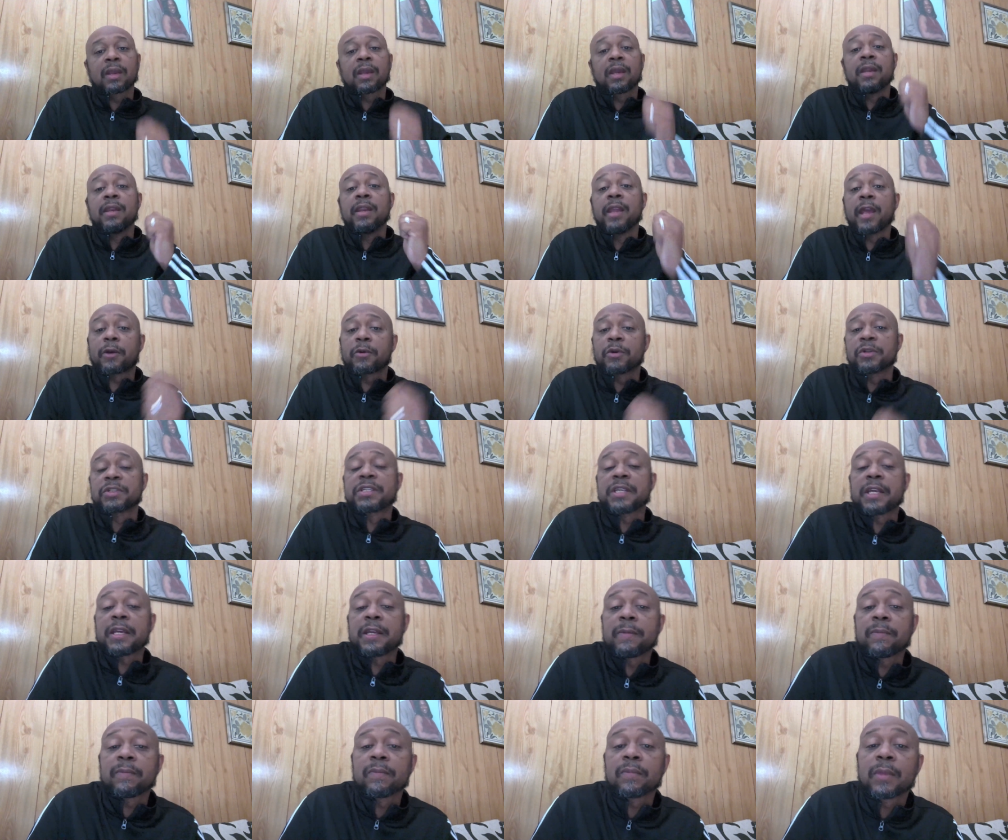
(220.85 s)

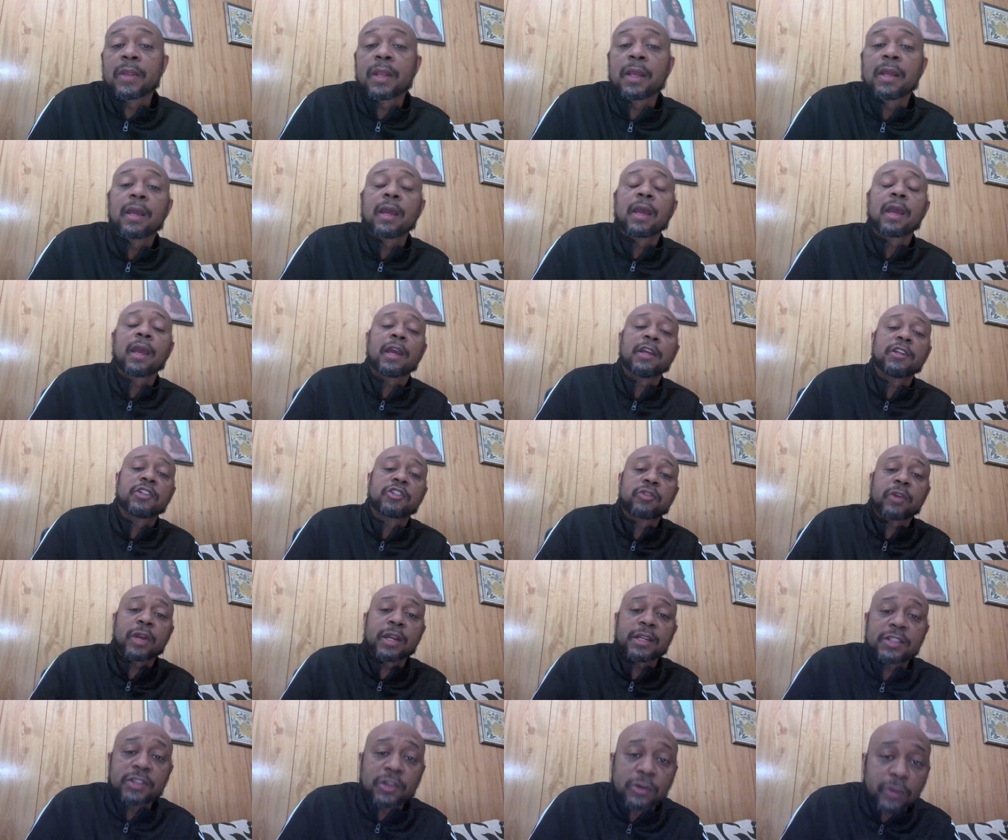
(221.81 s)
iniquity, and
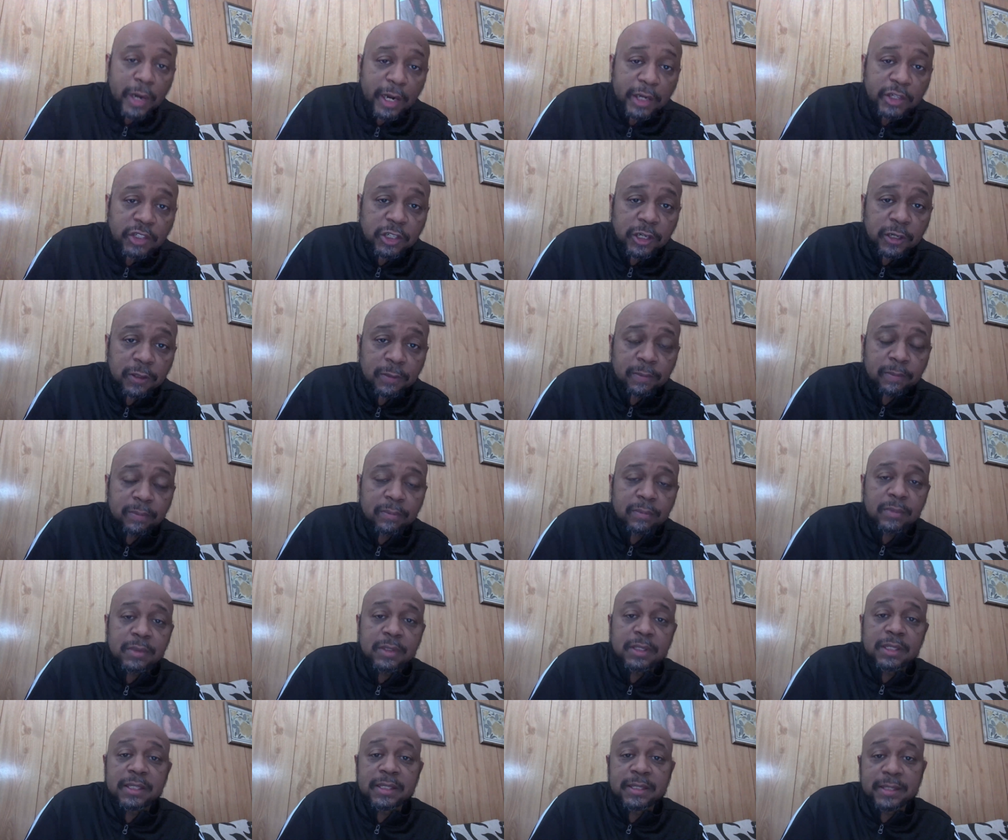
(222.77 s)
transgression.
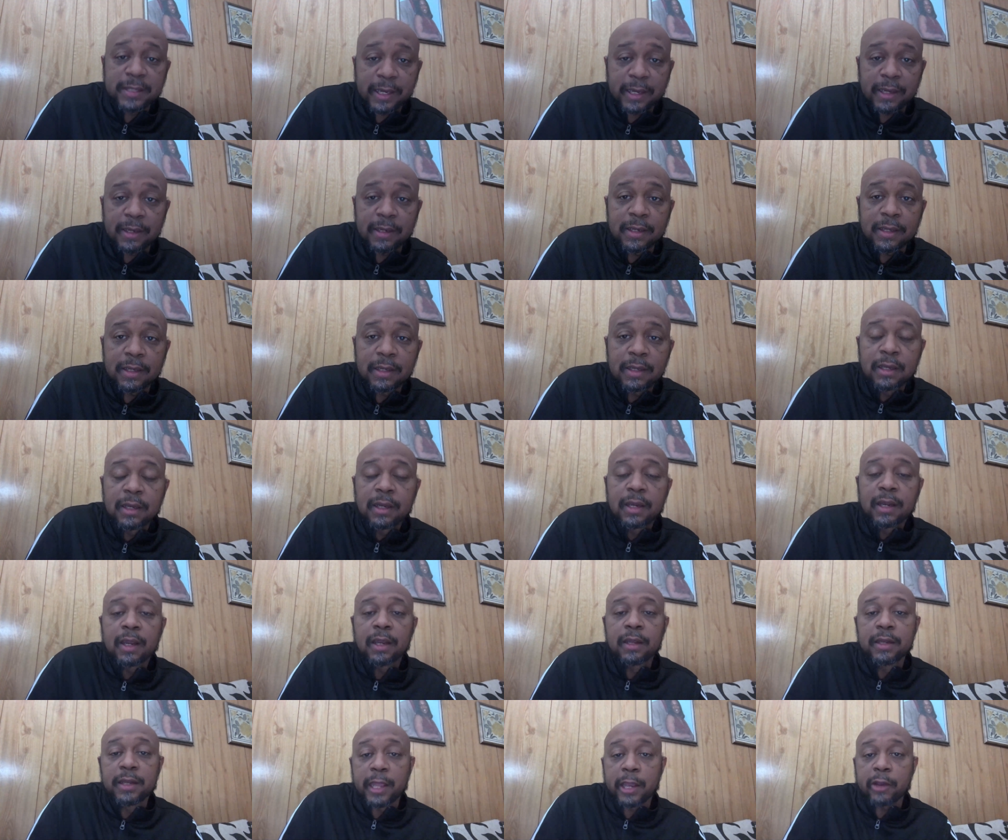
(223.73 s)
Sin,
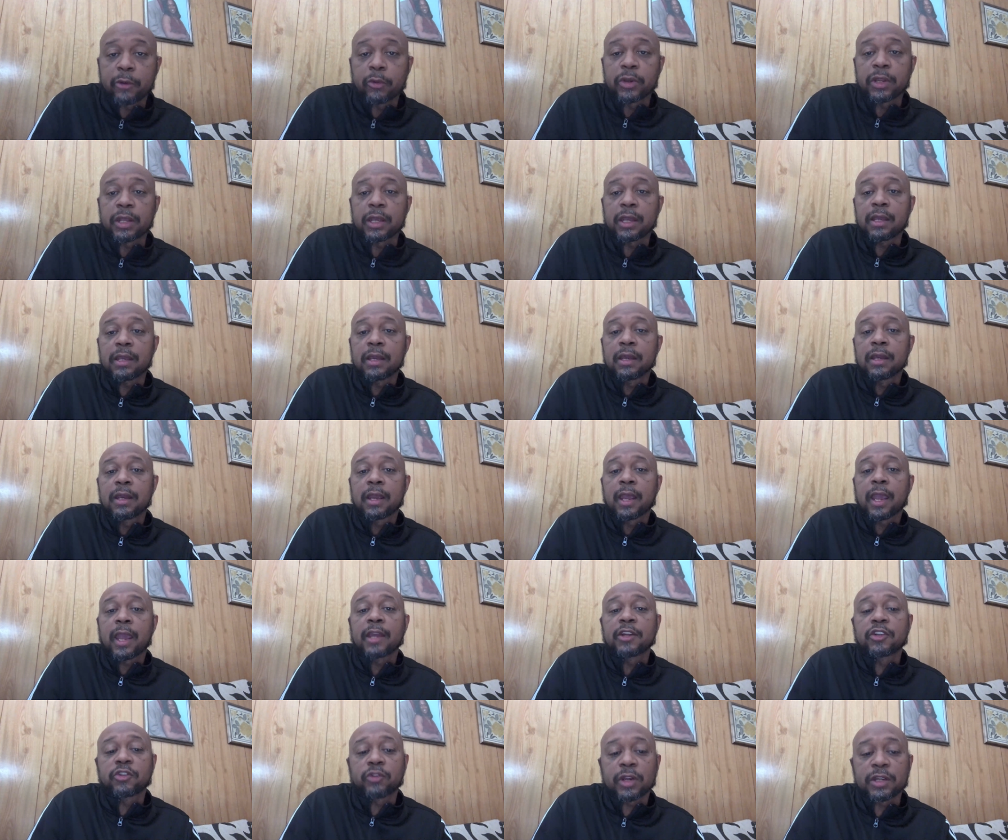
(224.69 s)
iniquity,
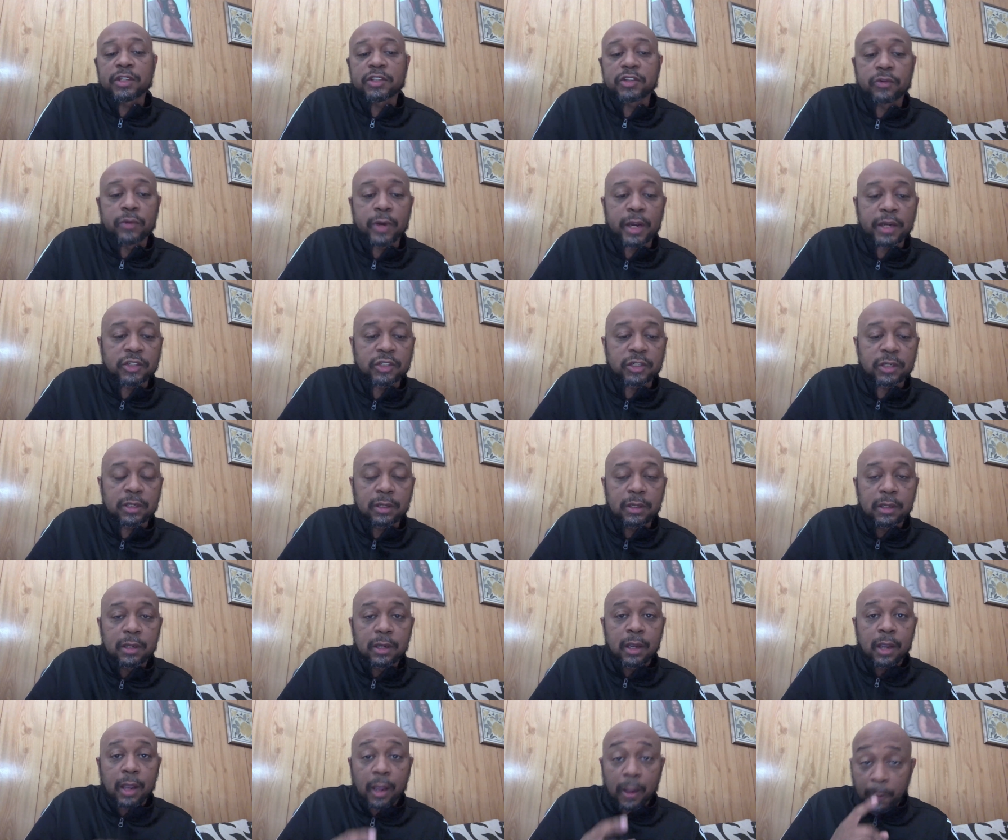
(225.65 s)
and transgression.
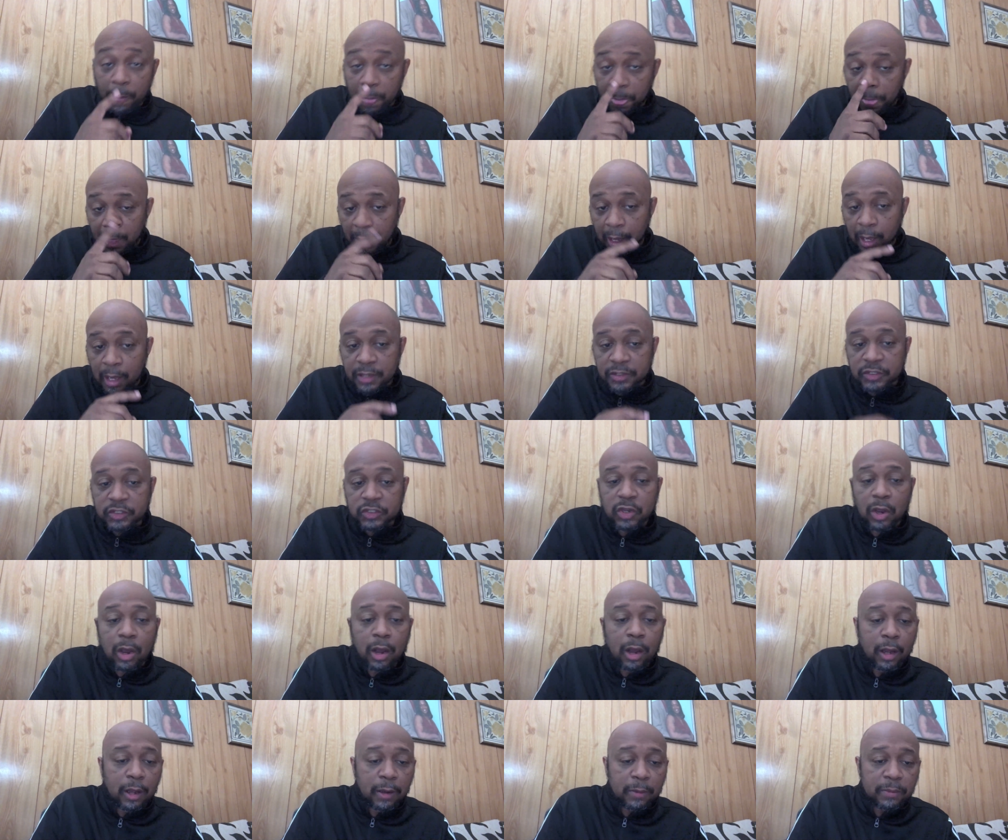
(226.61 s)
Uh,
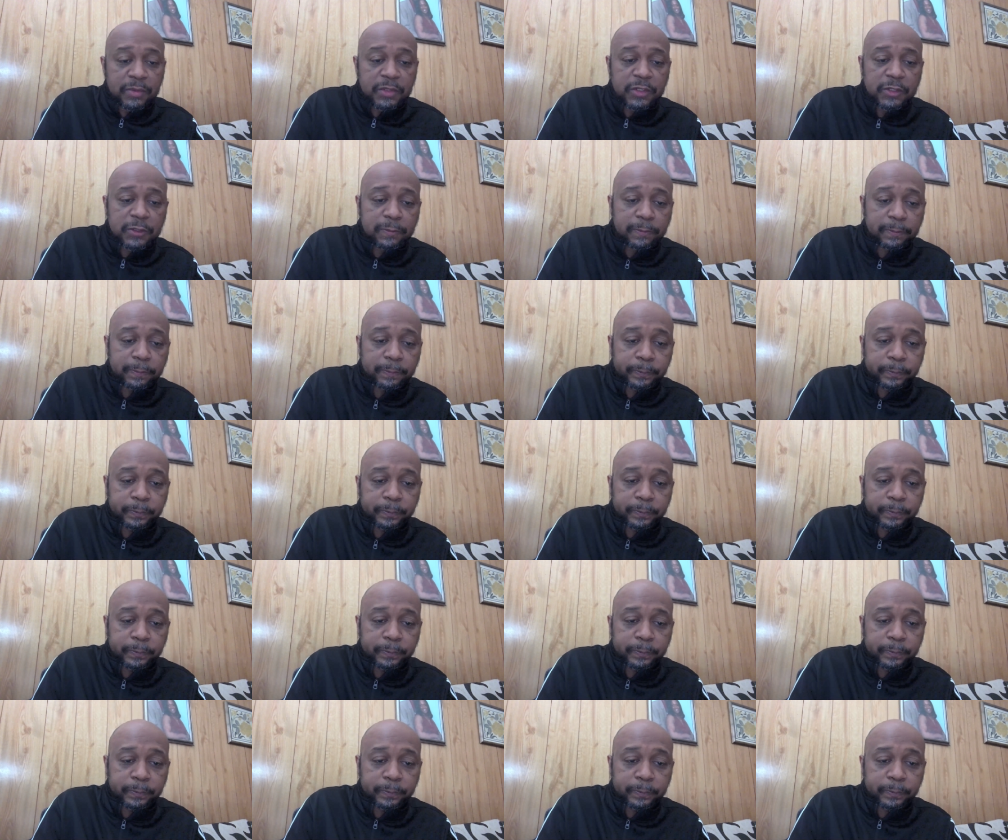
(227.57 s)
Psalms,